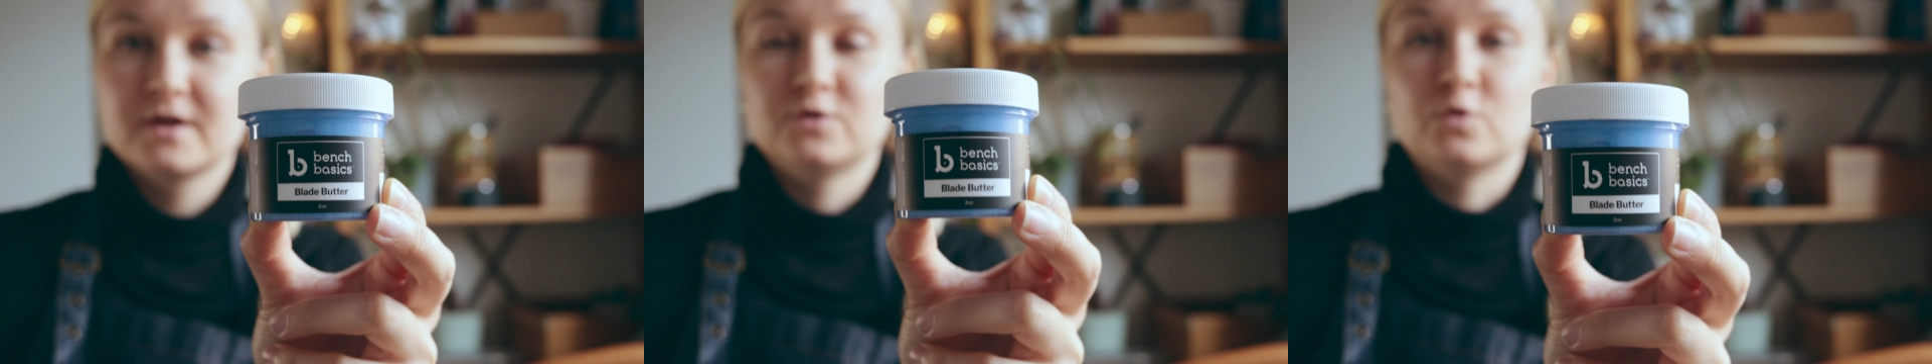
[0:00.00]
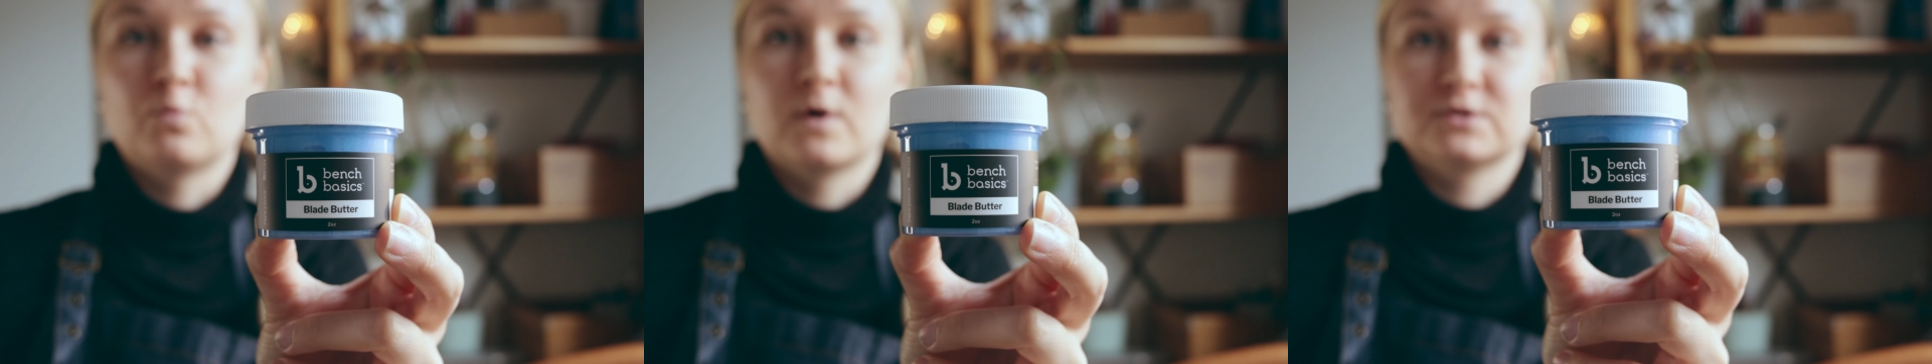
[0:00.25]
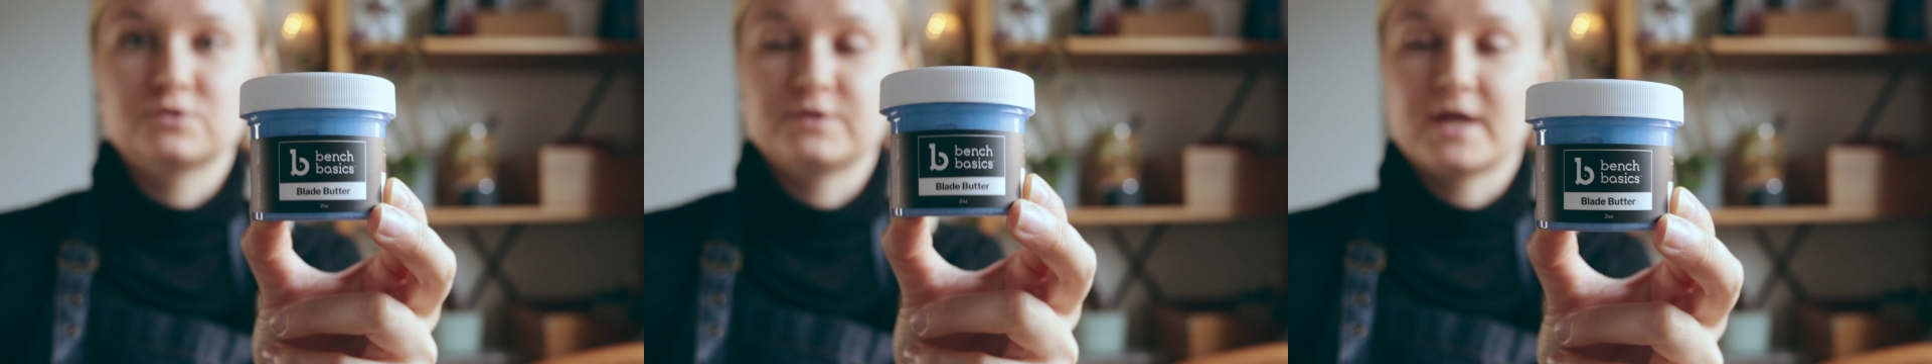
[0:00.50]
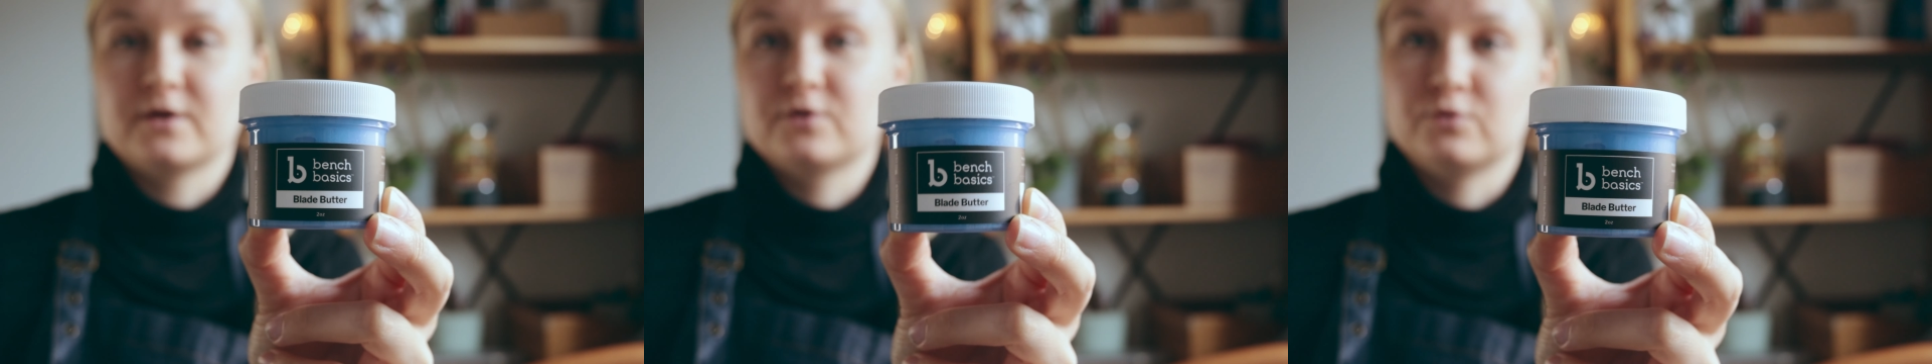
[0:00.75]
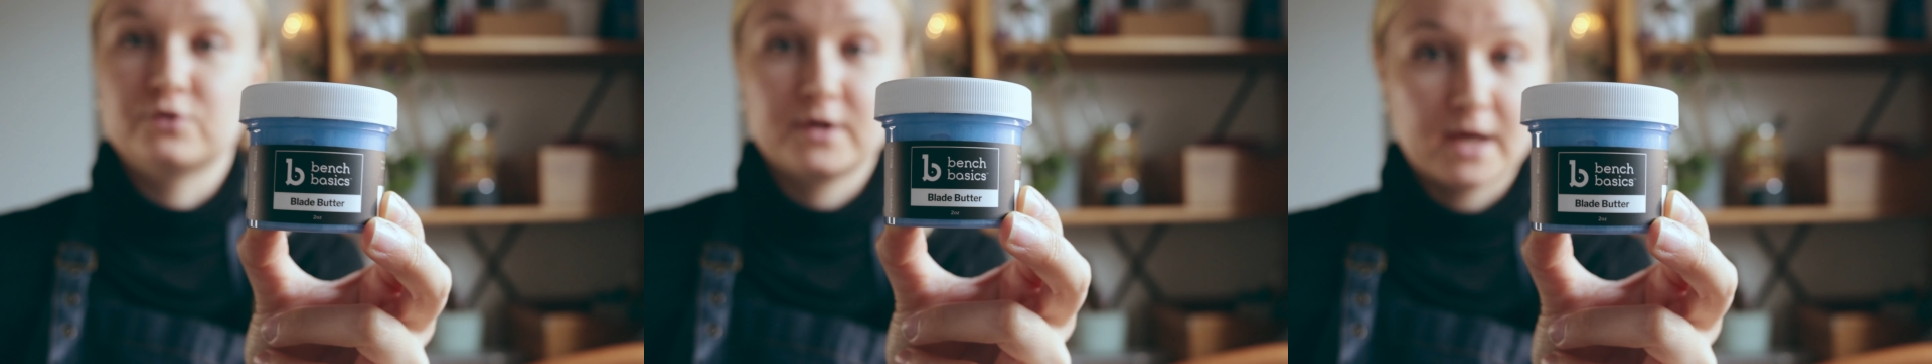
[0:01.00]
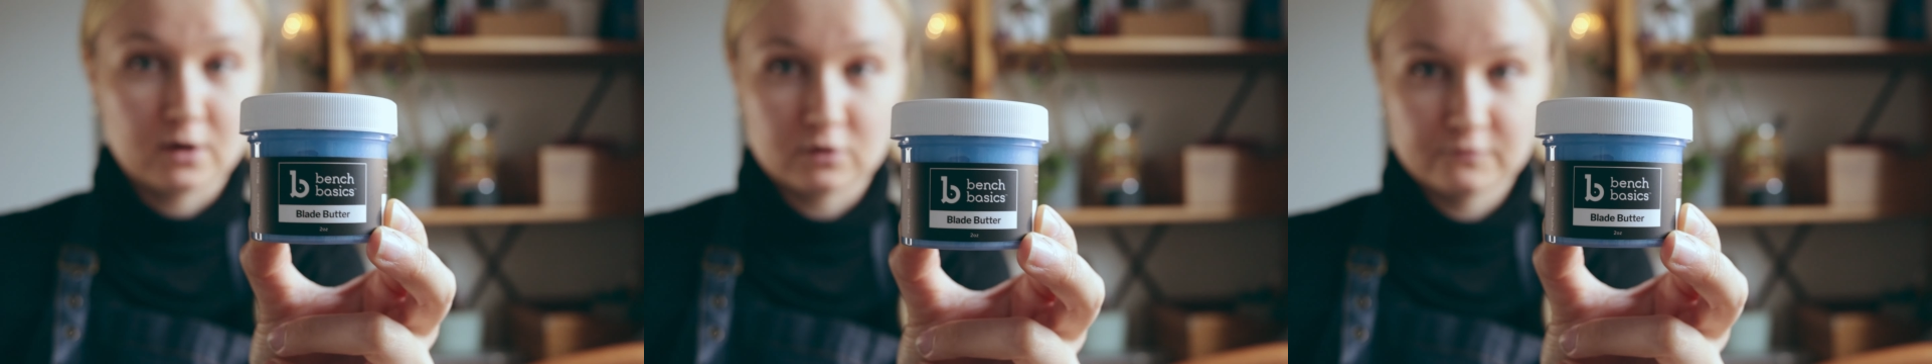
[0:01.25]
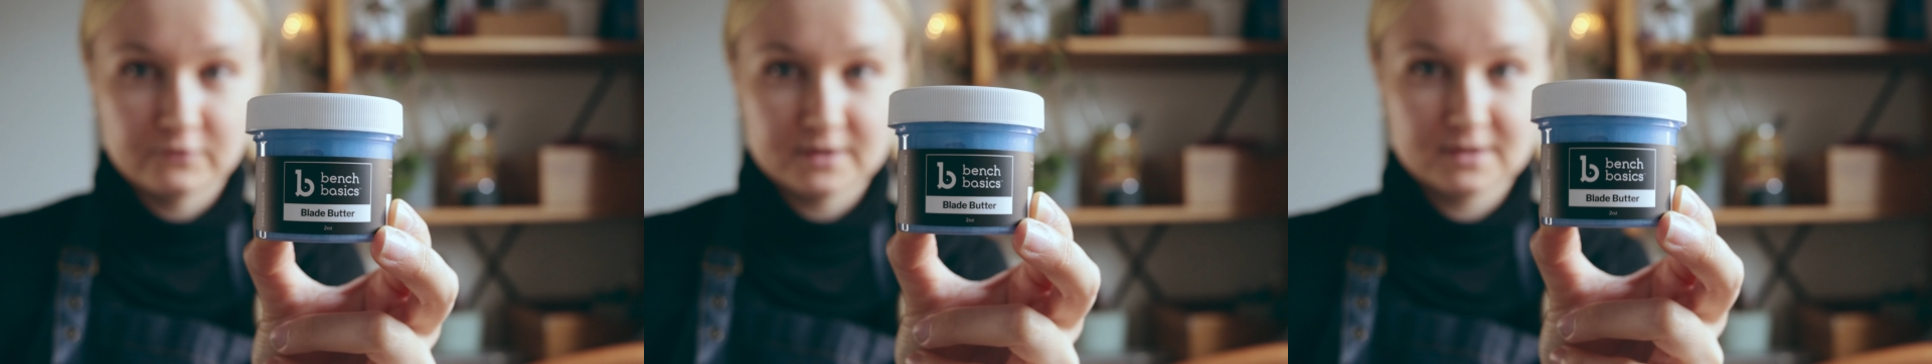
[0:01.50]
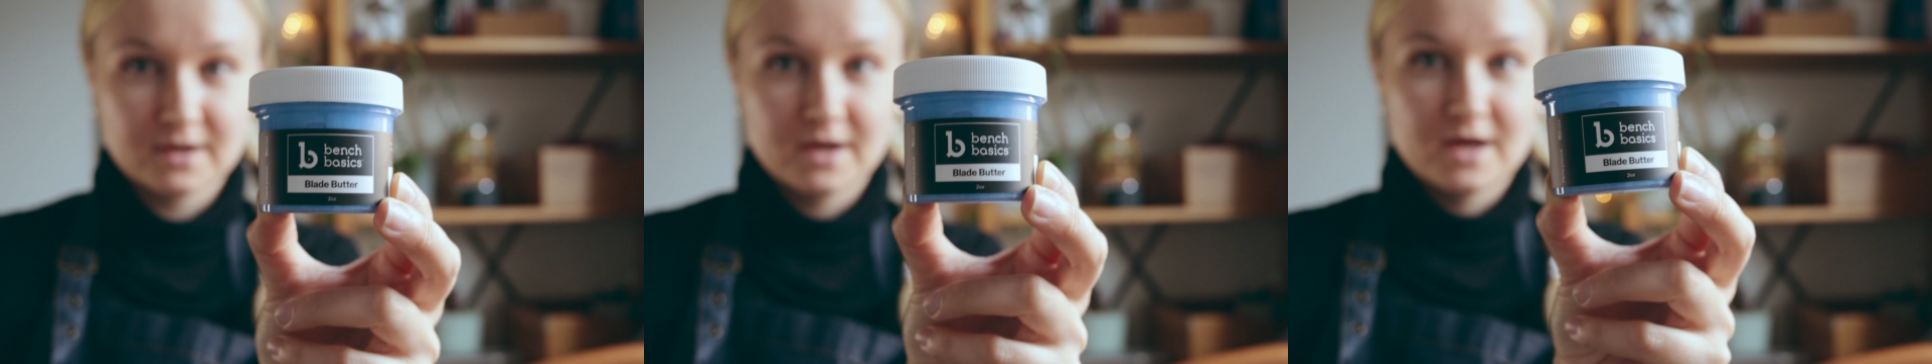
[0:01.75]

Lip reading: you want to take good care of it.